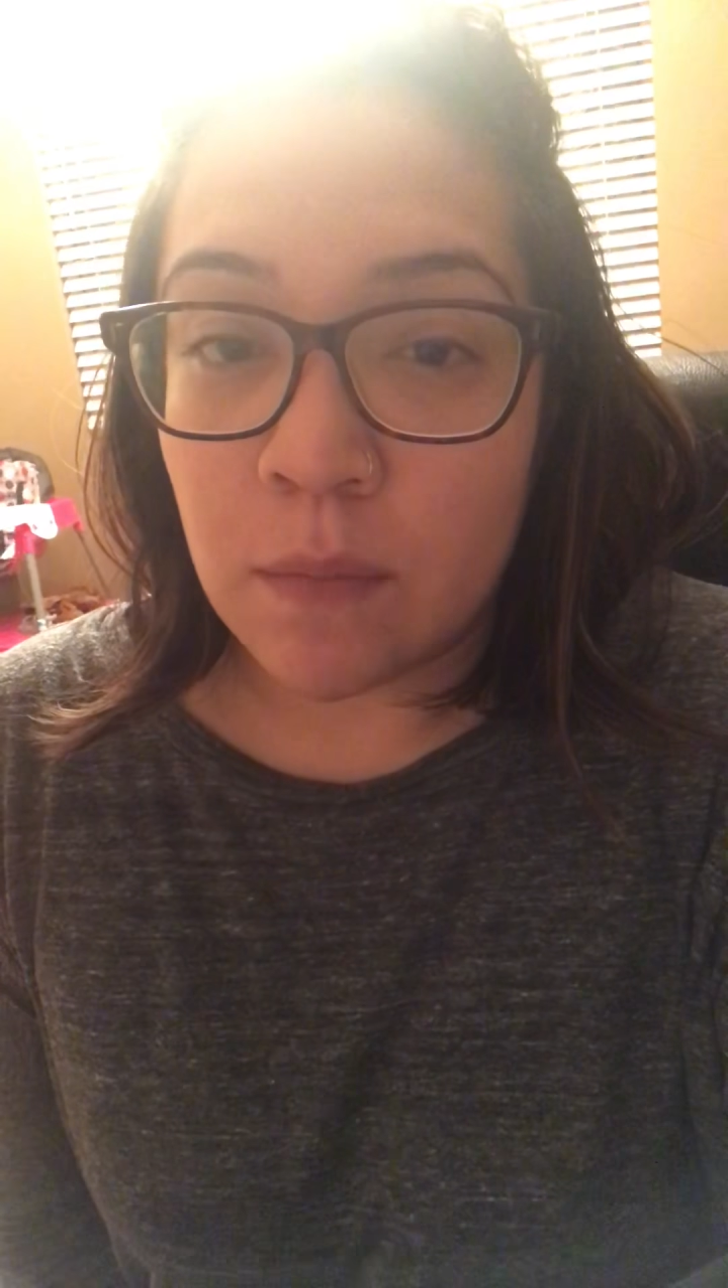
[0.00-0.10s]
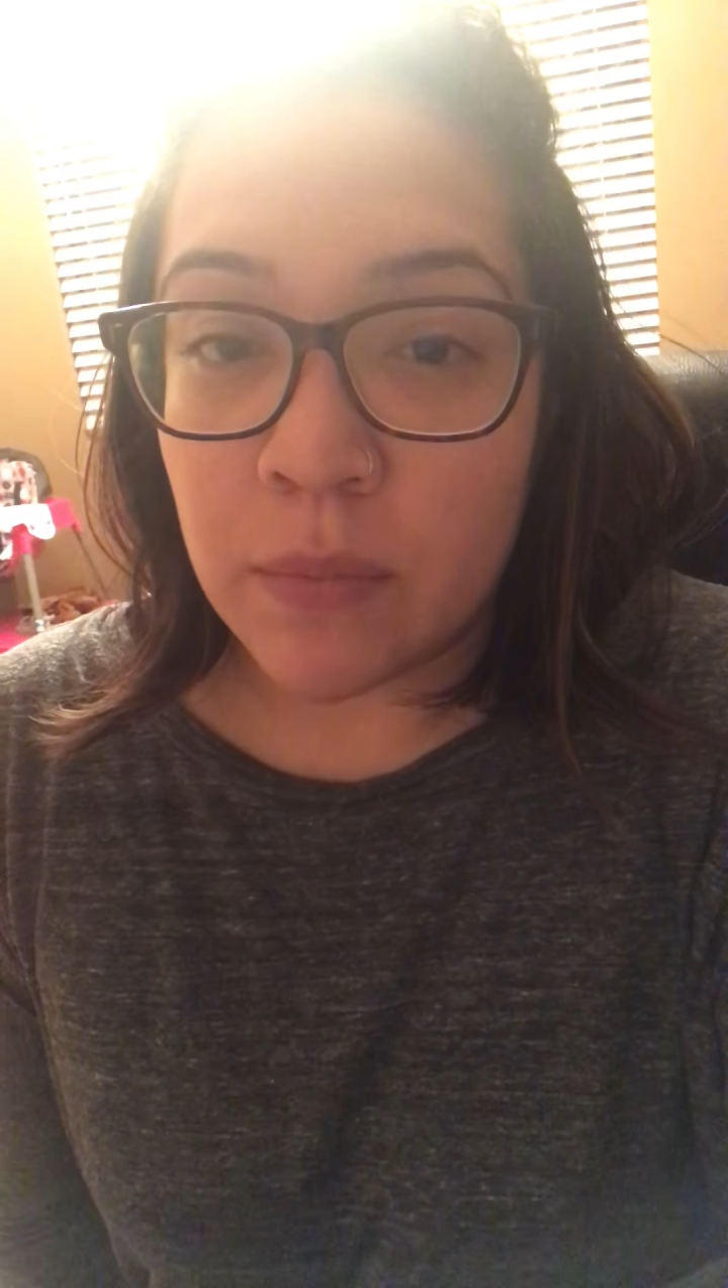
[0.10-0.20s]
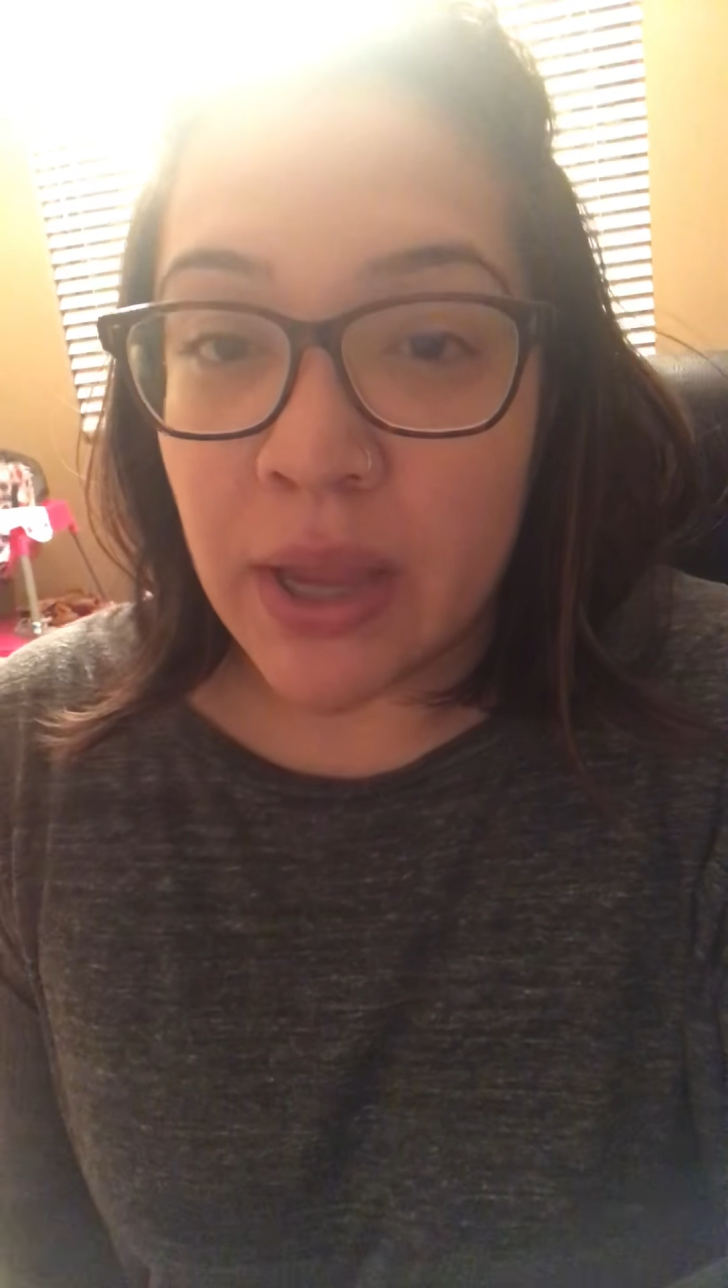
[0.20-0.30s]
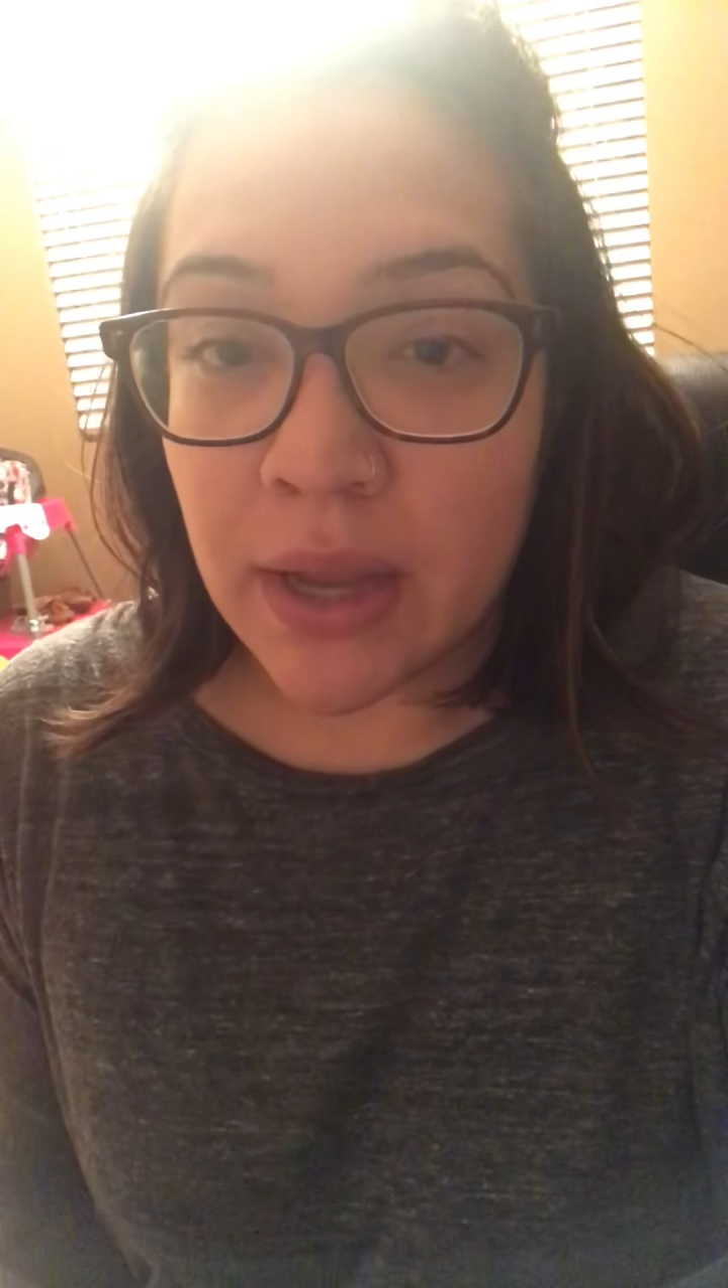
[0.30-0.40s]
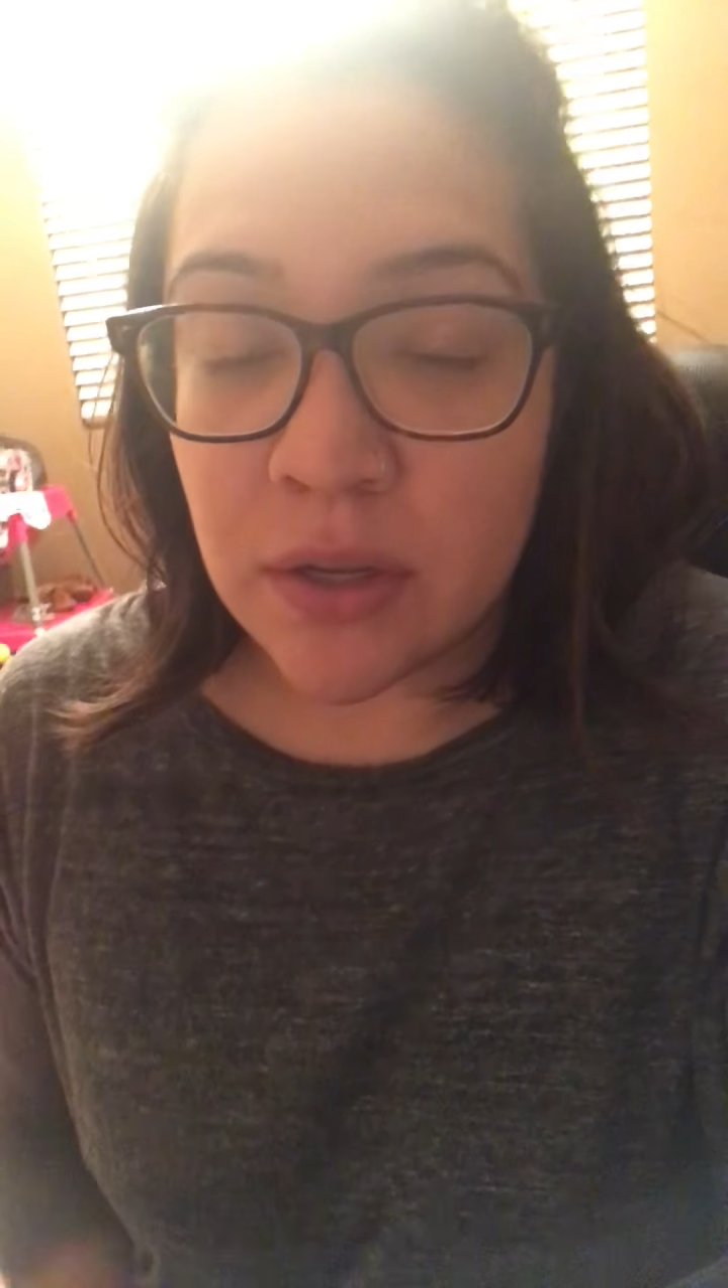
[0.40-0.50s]

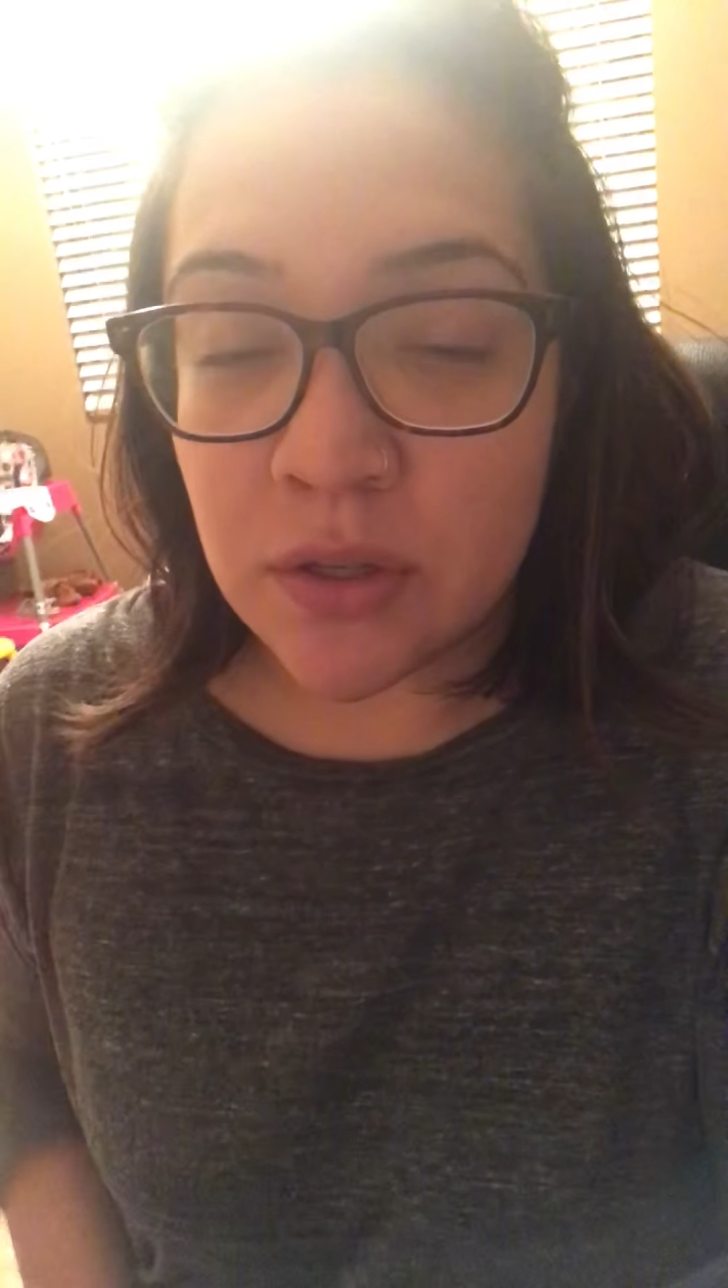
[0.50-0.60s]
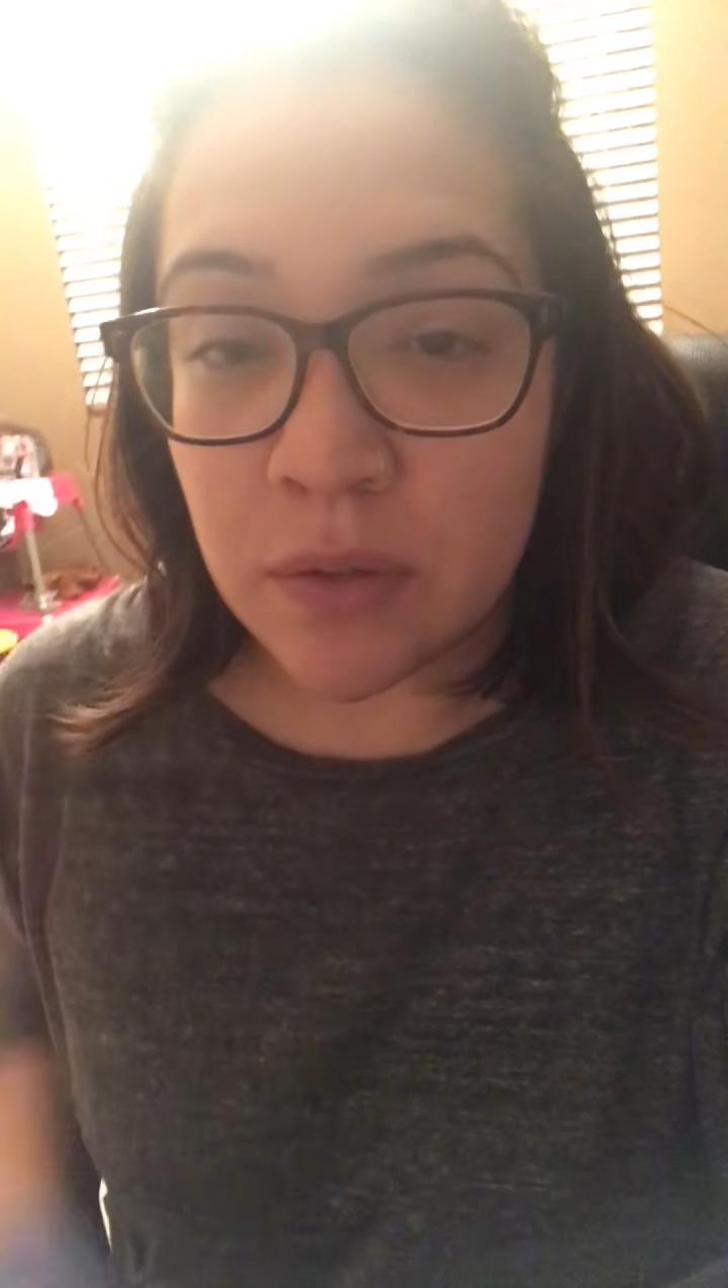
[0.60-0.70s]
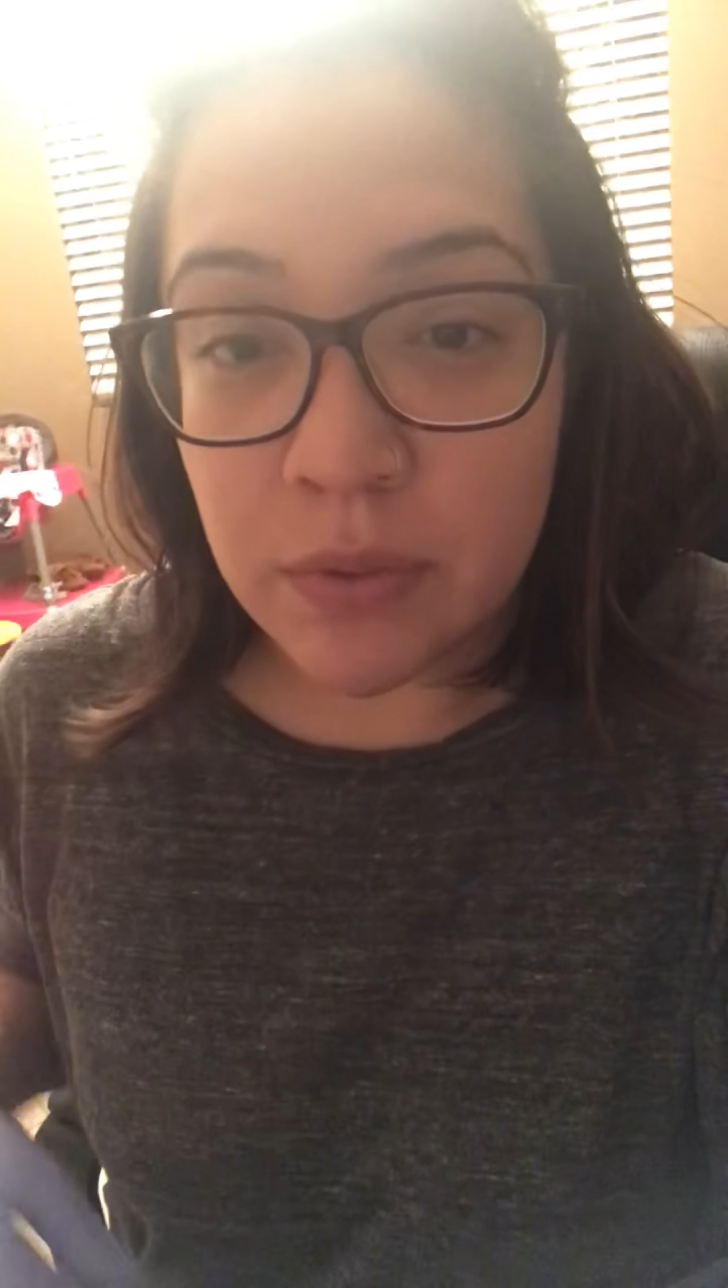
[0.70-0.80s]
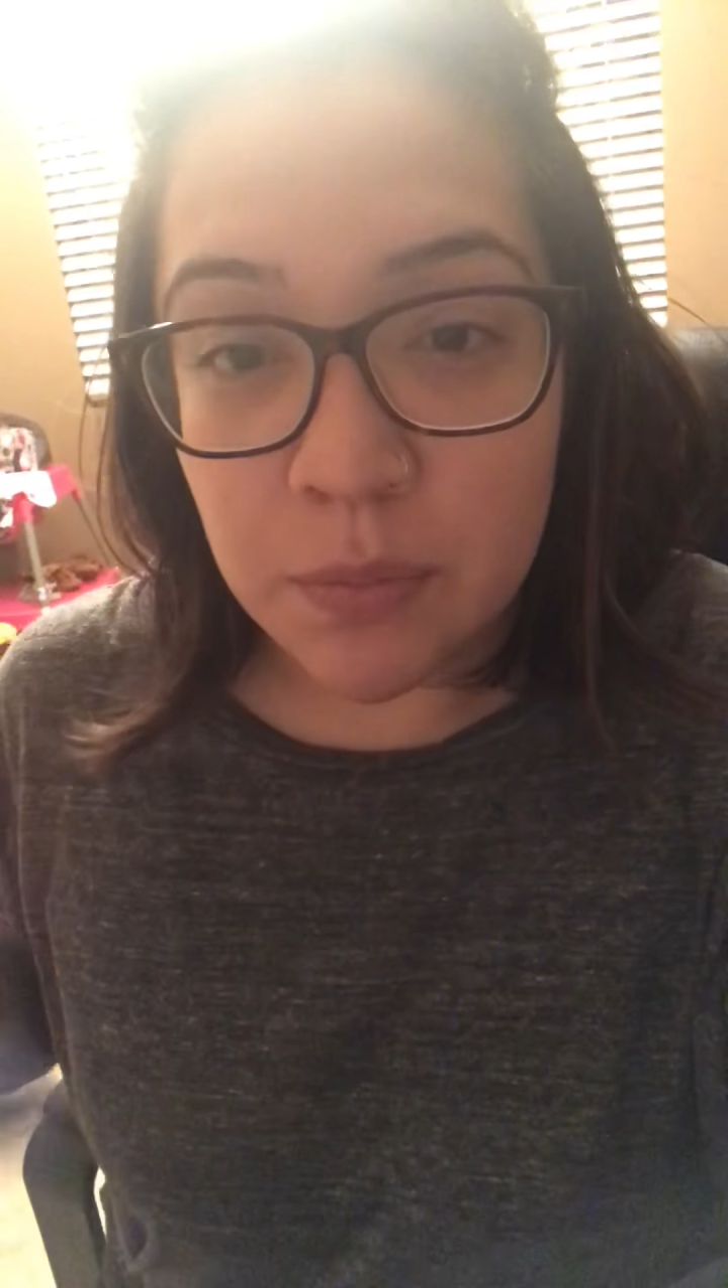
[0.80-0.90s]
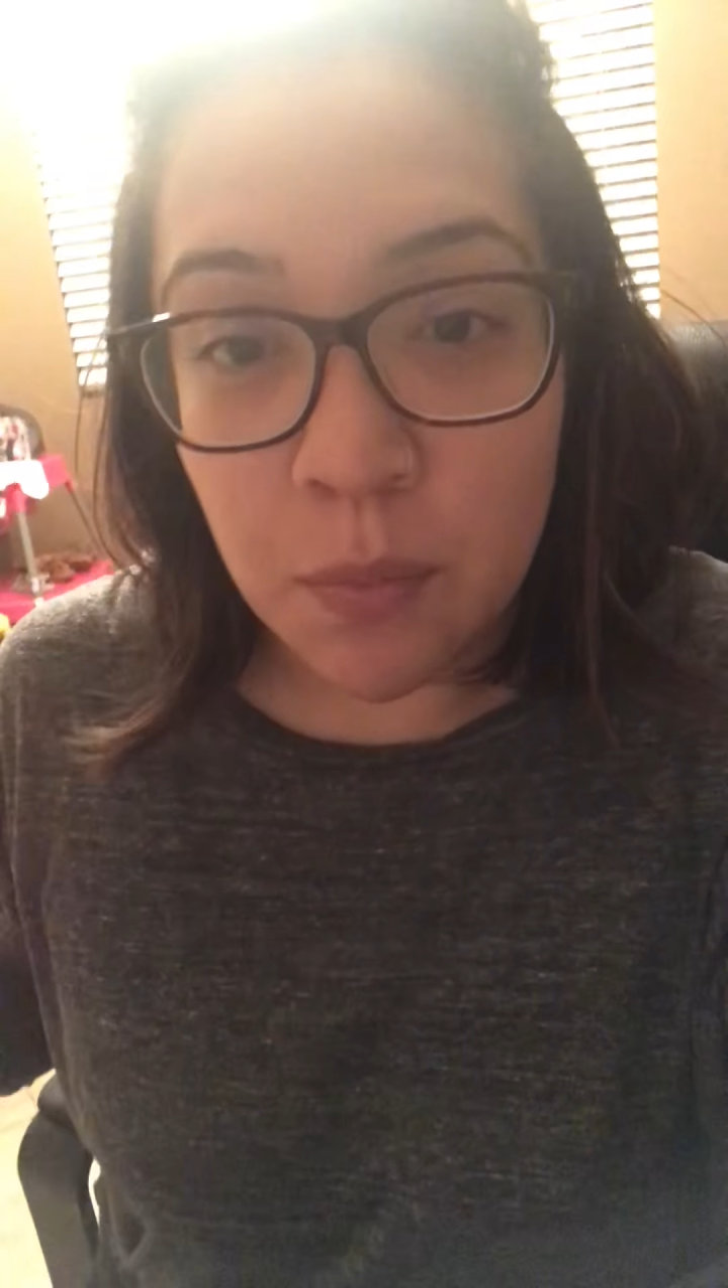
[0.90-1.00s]
we had to do was